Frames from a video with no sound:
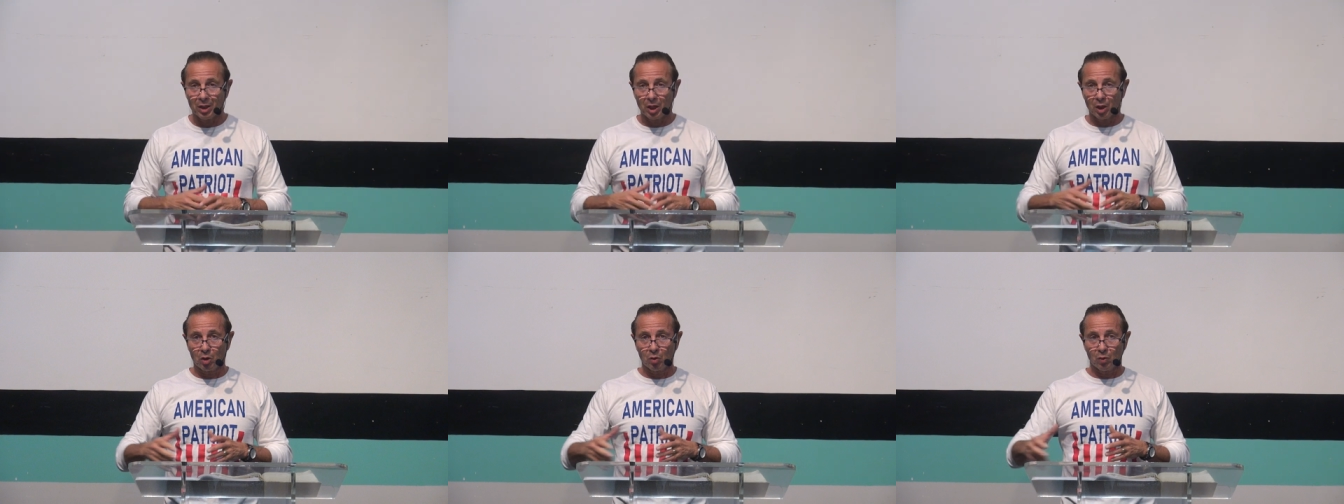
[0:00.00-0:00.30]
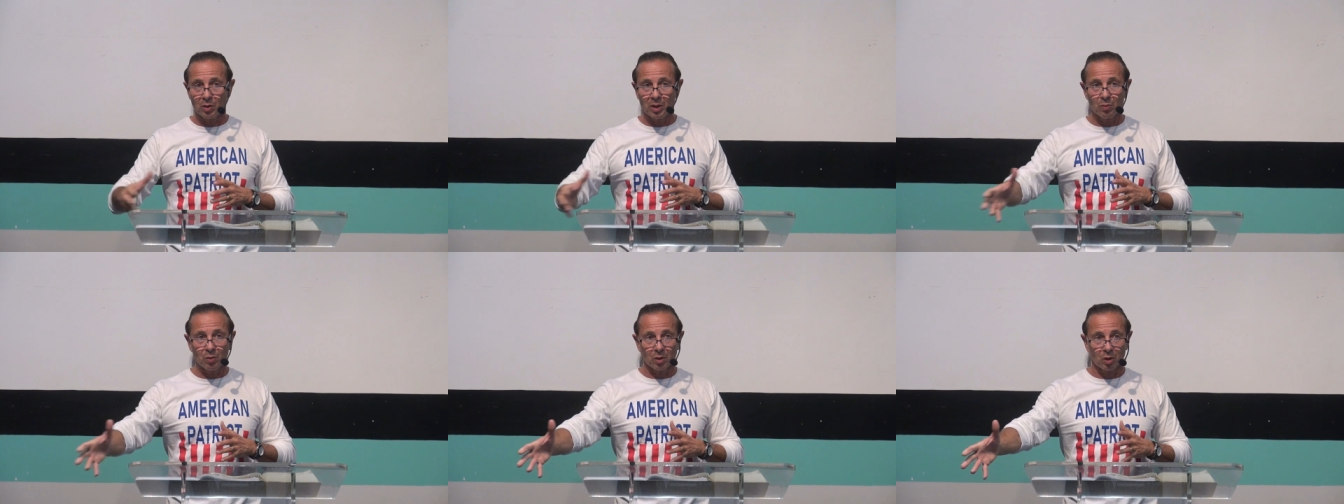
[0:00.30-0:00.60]

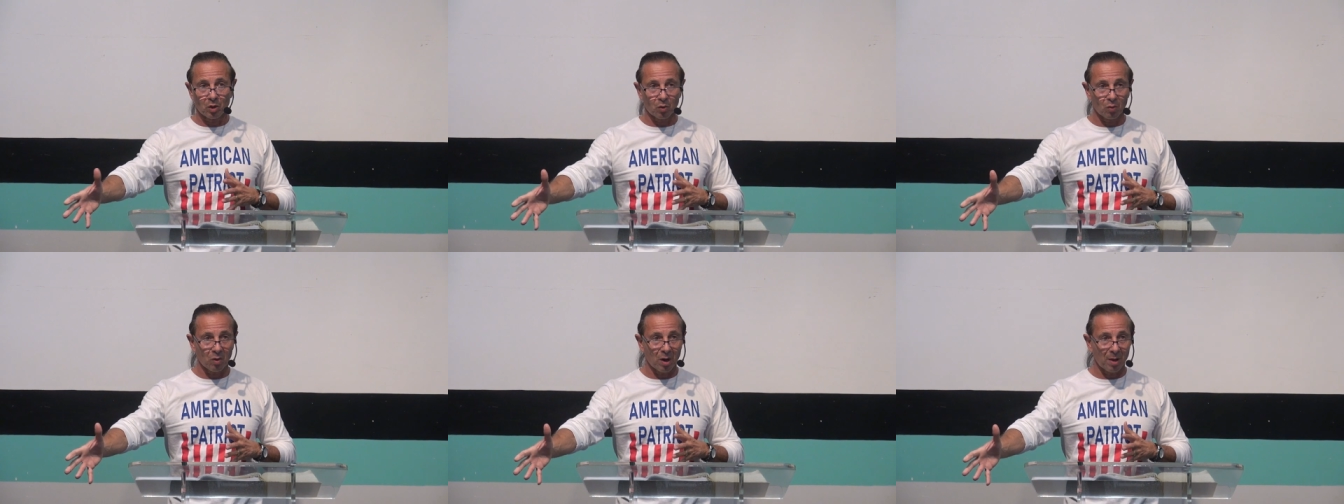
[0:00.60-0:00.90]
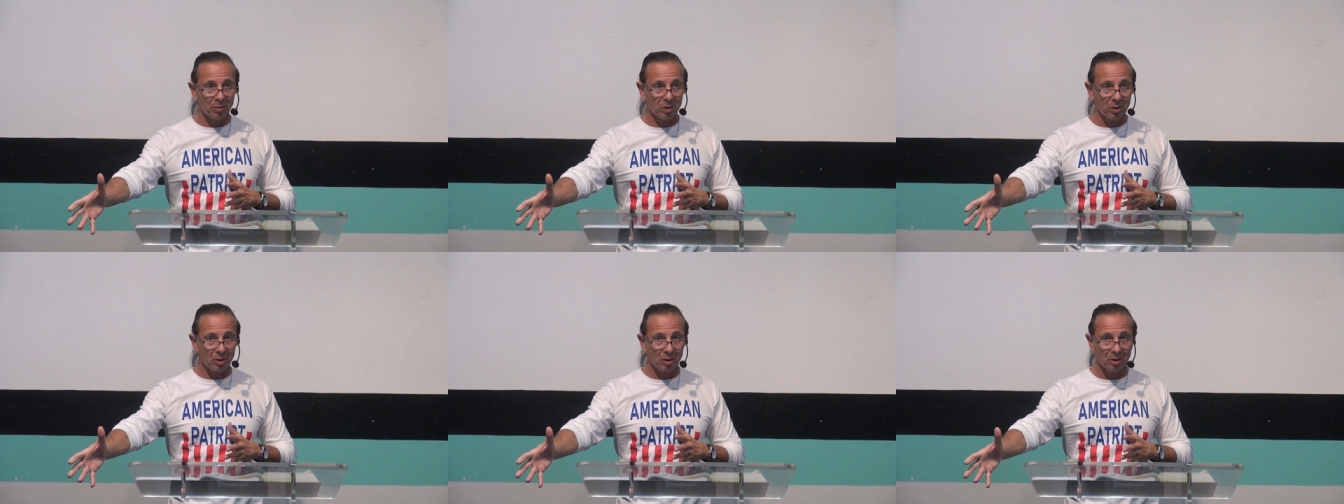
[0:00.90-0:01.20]
agreed with
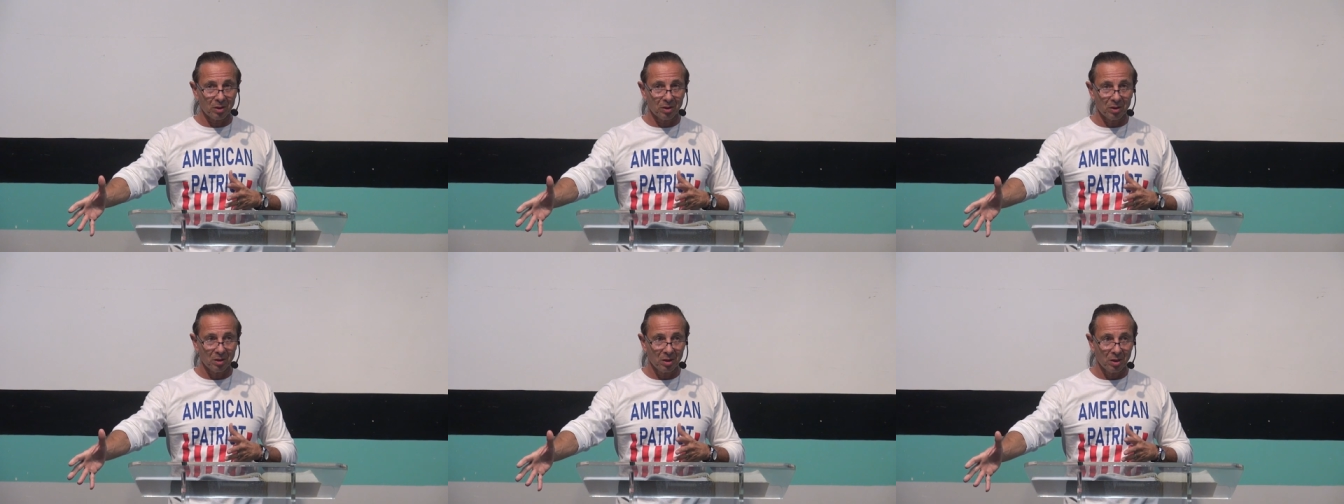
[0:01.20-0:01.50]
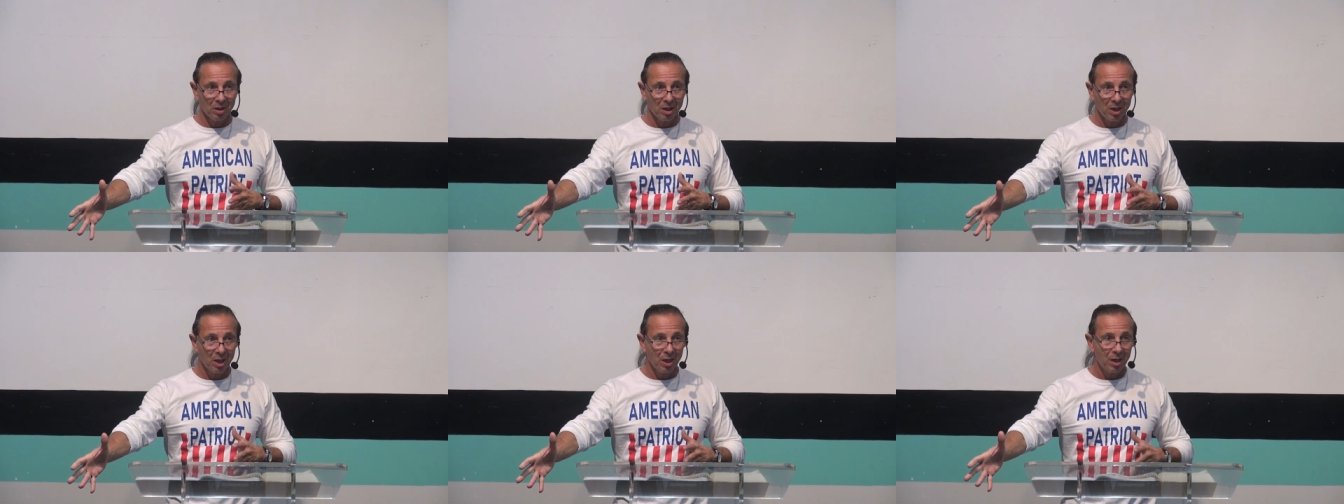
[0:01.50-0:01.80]
corruption,
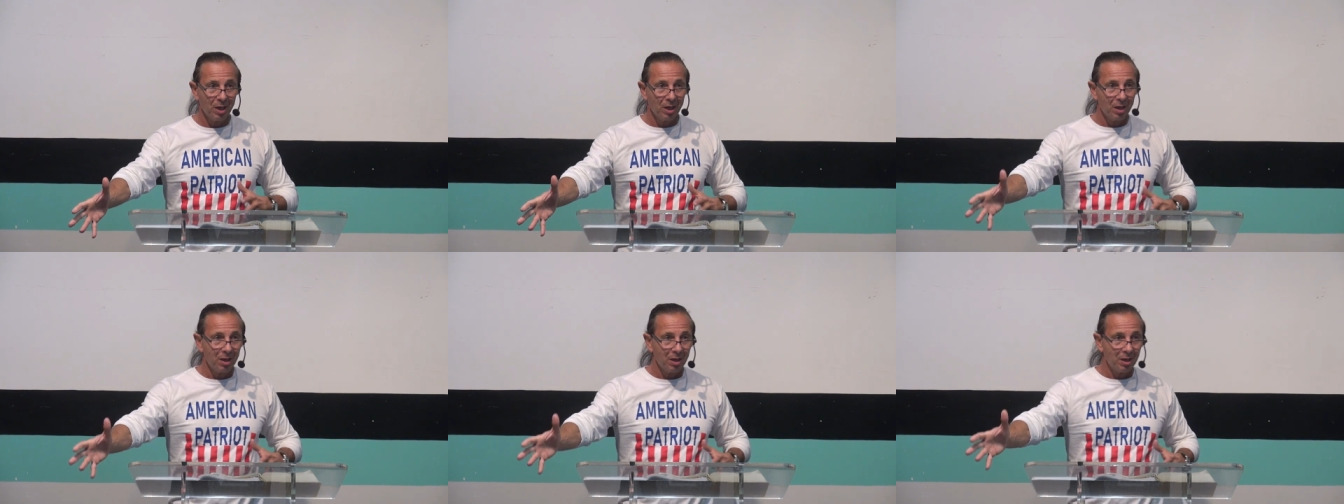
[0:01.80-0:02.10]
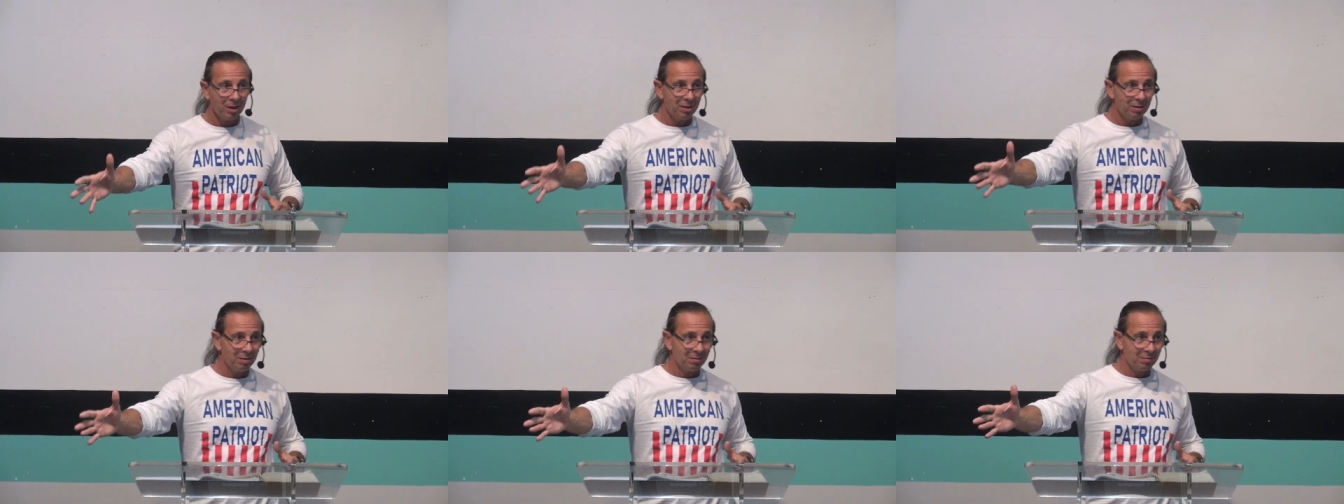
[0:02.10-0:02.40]

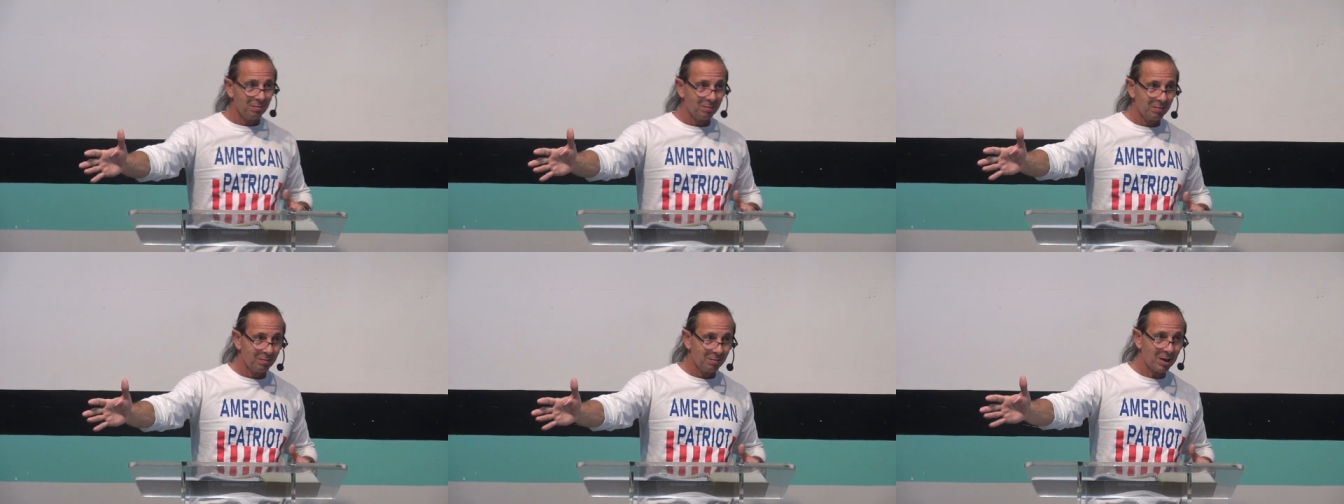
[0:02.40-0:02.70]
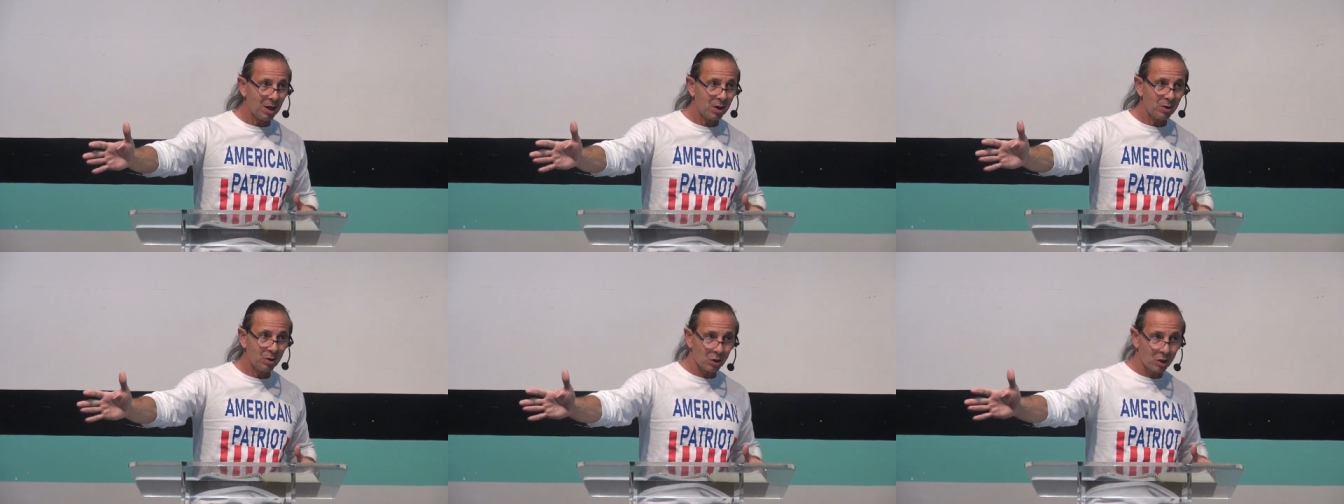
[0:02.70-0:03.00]

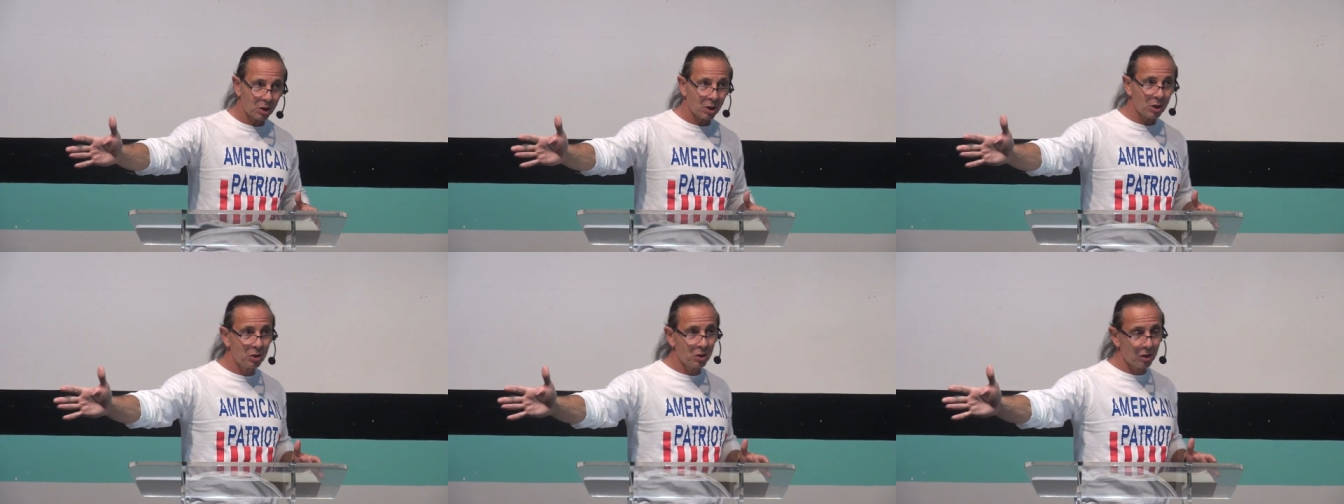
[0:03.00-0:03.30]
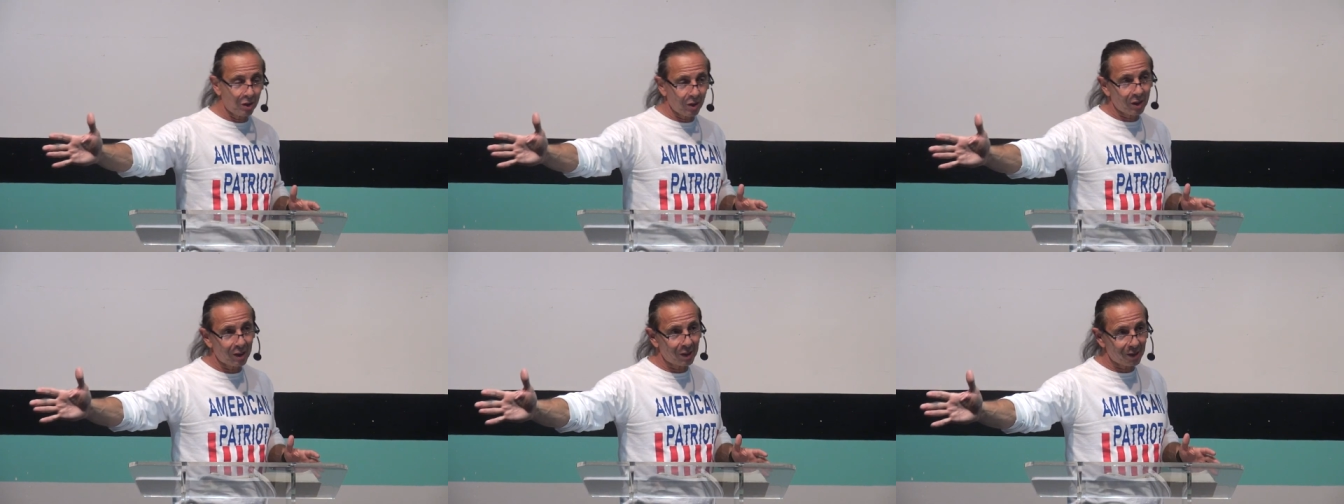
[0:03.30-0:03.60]
now you're
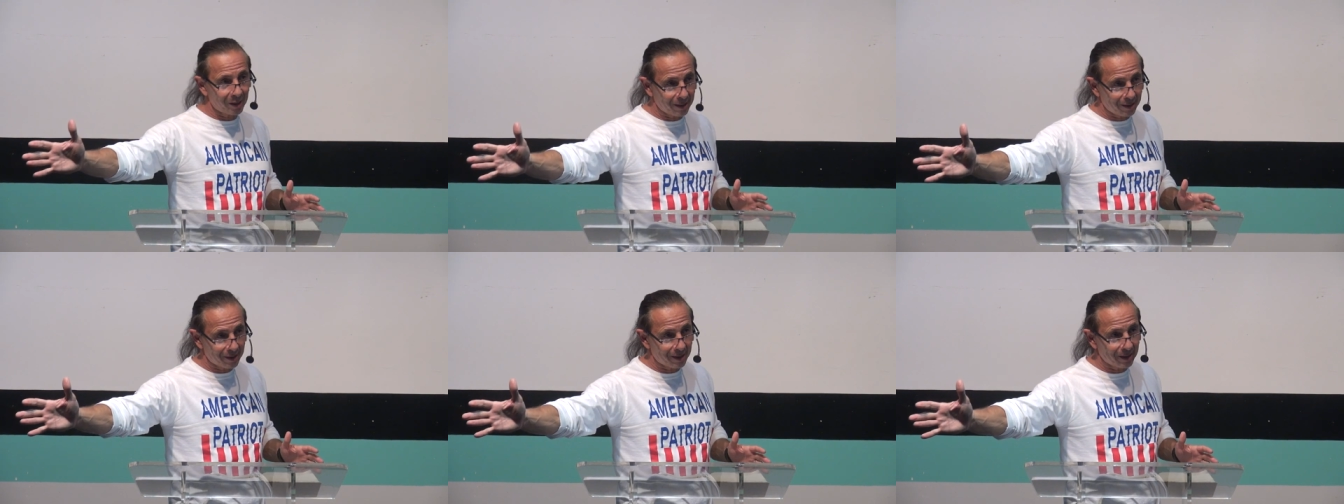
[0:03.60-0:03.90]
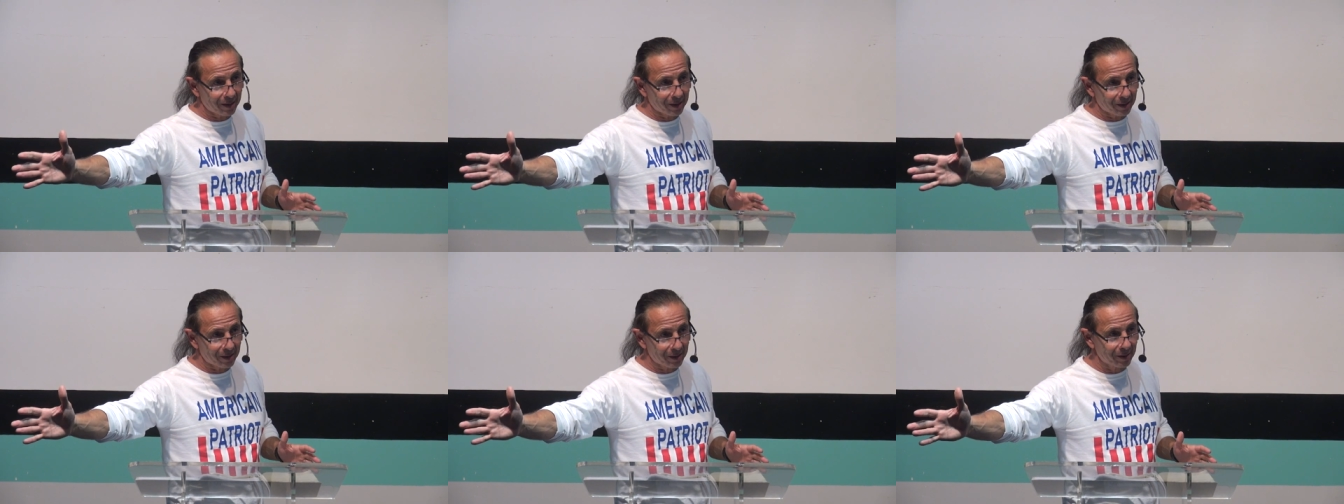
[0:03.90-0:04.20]
touching unclean
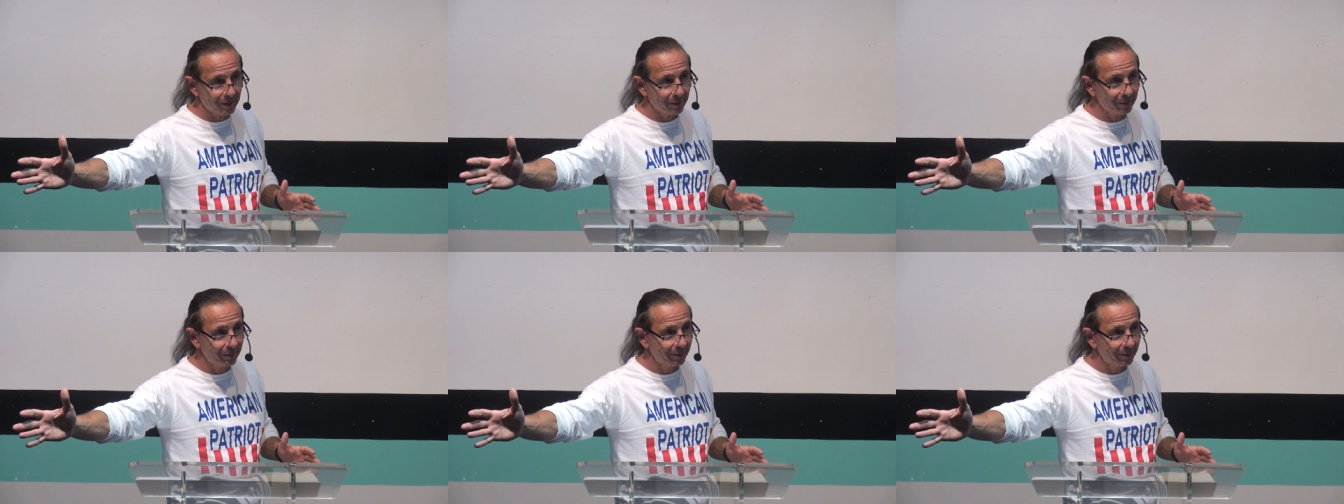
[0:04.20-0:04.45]
things.